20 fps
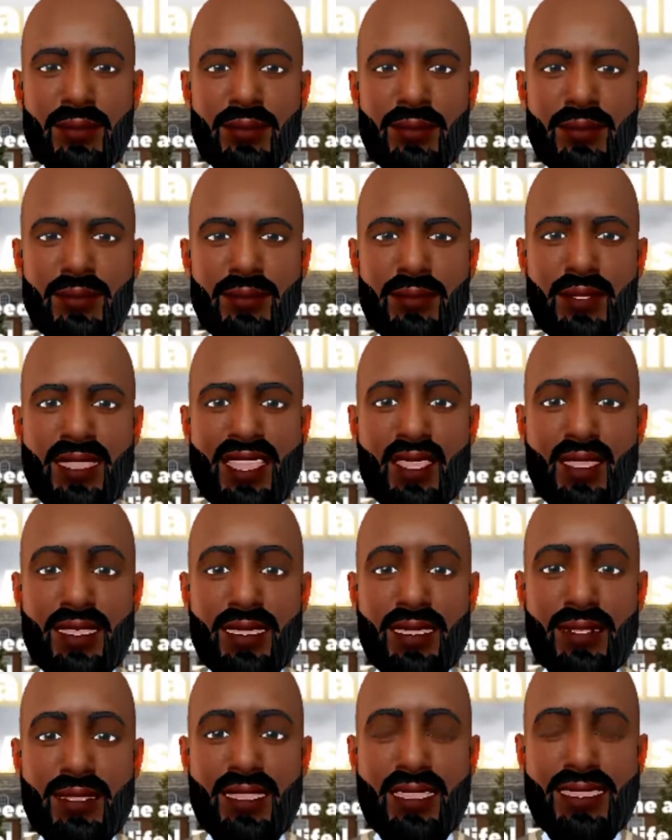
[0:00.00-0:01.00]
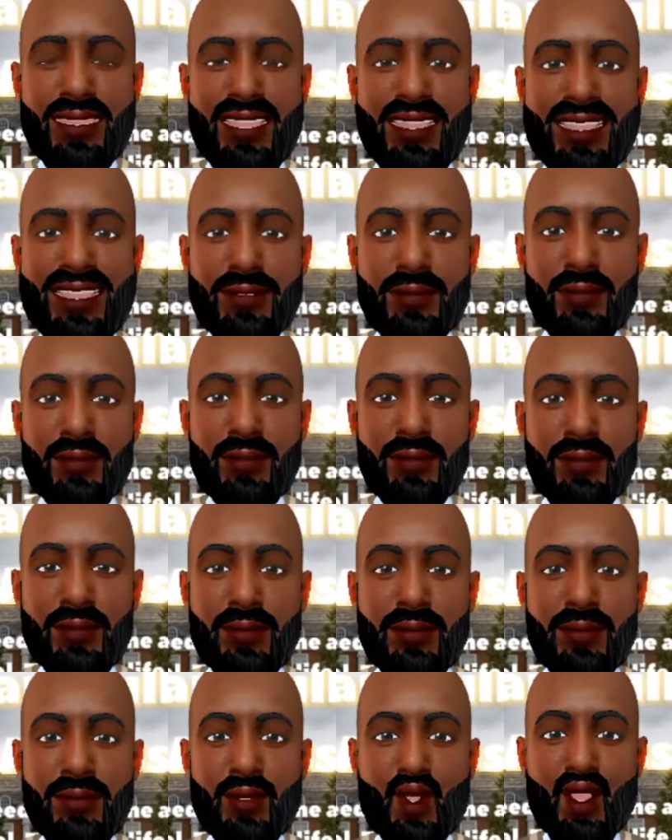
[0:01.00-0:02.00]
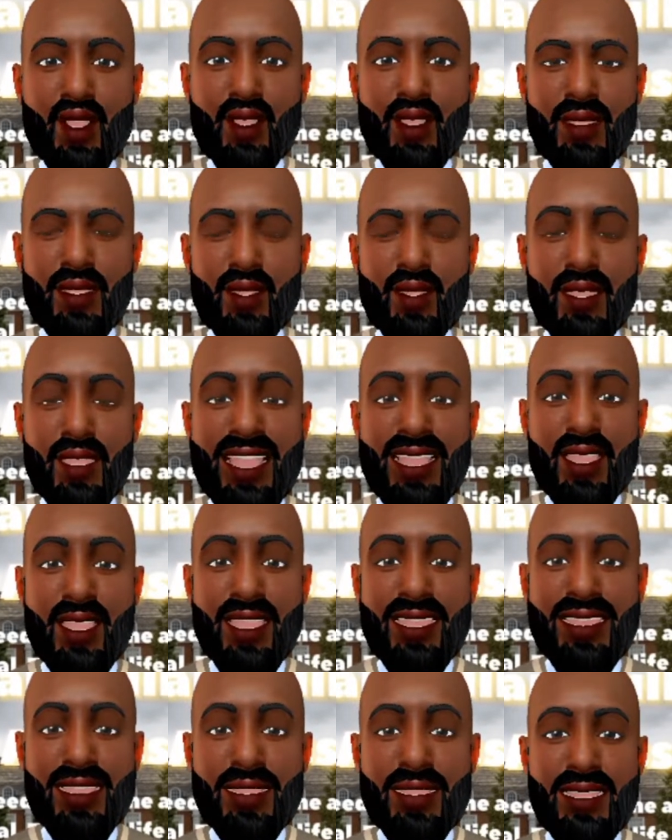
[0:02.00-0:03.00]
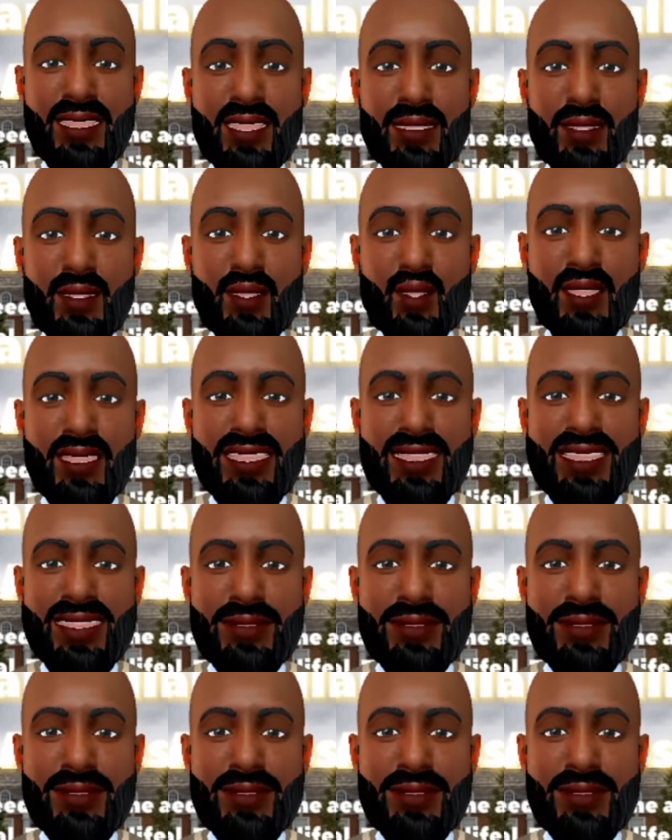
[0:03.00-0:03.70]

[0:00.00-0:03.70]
How do you do that? Well, if you're Parent LLC,